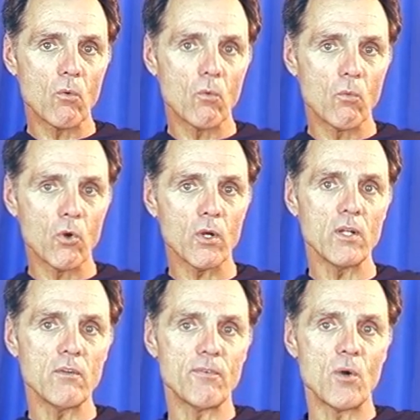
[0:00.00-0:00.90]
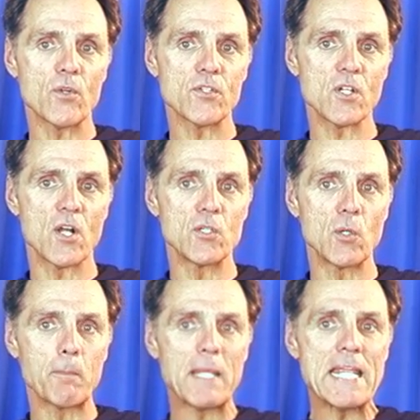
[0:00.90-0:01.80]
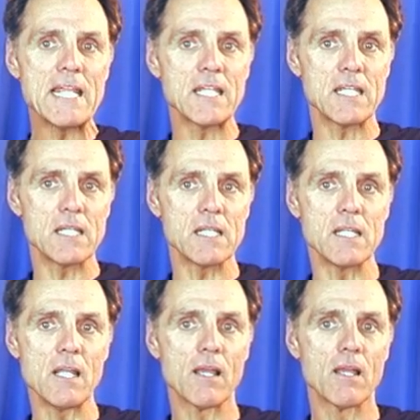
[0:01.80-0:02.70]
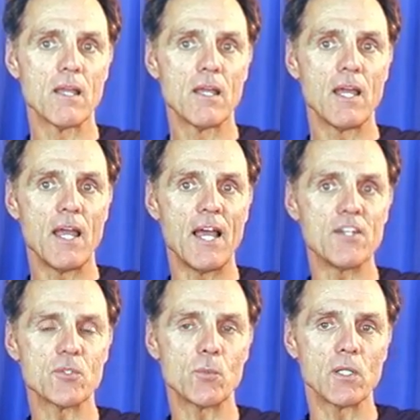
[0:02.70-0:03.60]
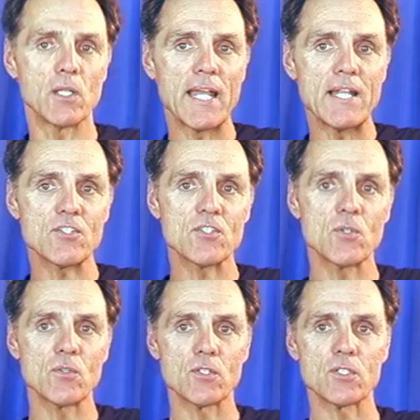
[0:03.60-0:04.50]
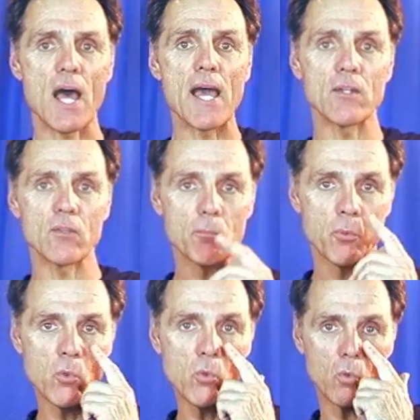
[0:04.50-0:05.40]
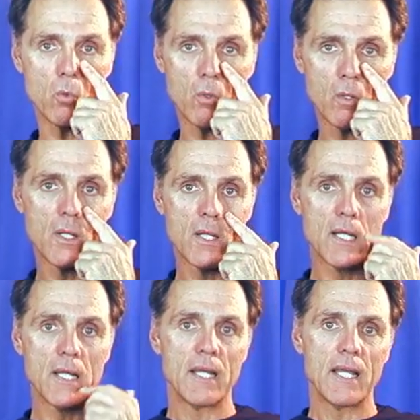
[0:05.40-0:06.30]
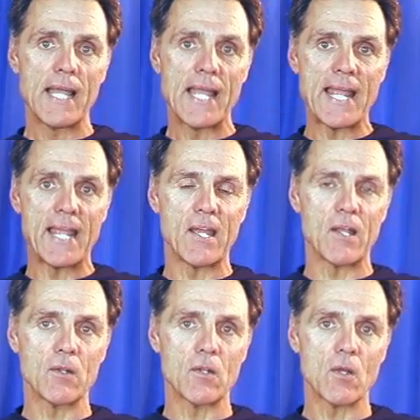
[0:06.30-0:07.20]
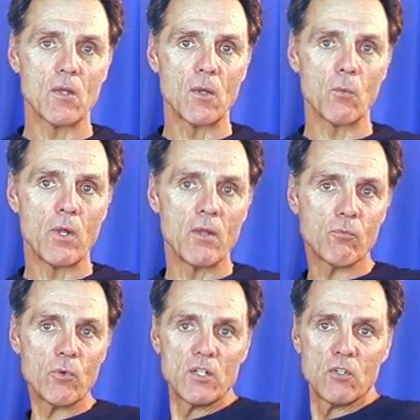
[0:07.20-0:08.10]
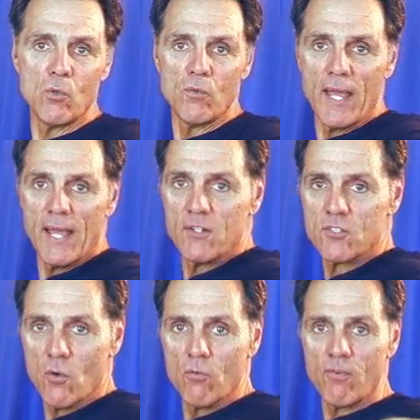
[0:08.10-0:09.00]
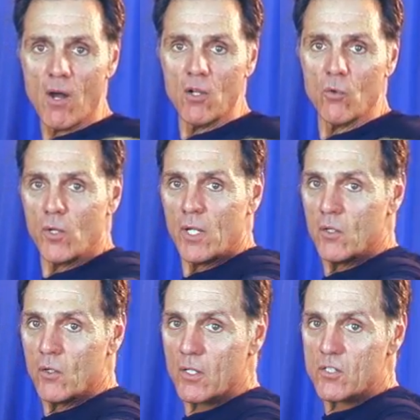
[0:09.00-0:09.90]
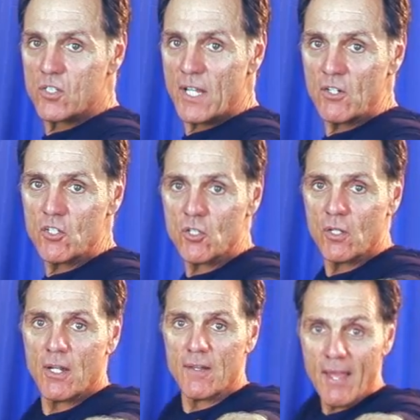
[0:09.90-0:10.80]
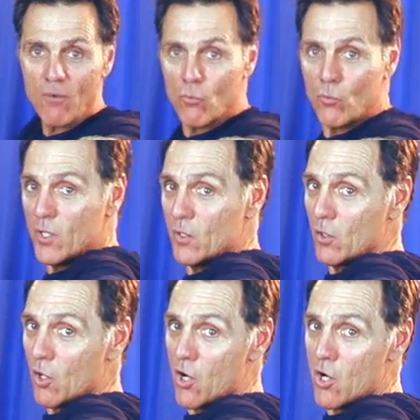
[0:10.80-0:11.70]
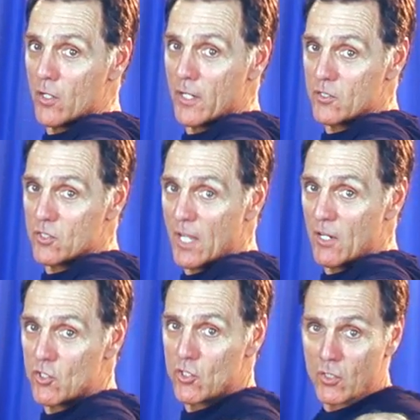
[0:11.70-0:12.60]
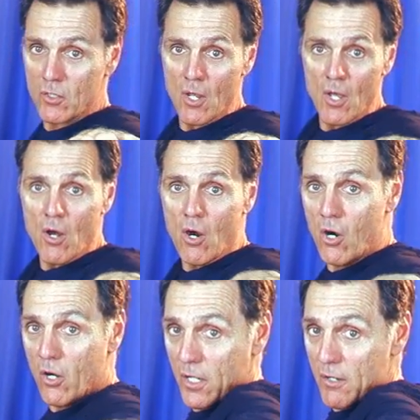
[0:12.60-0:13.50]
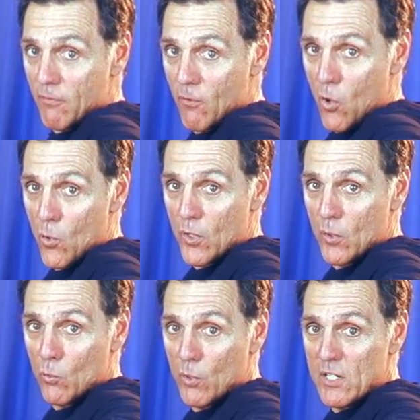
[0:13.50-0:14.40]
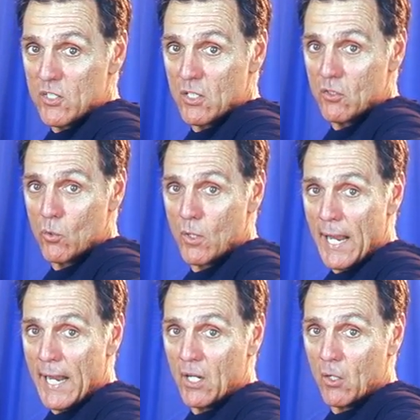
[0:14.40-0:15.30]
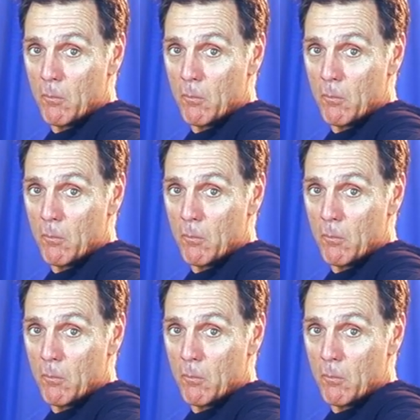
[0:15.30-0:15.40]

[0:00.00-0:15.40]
we're going to focus on your pinky as it relates to the side of the pool. And if we do that, so following your extension and that real long extension, arcing forward and reaching to an anchor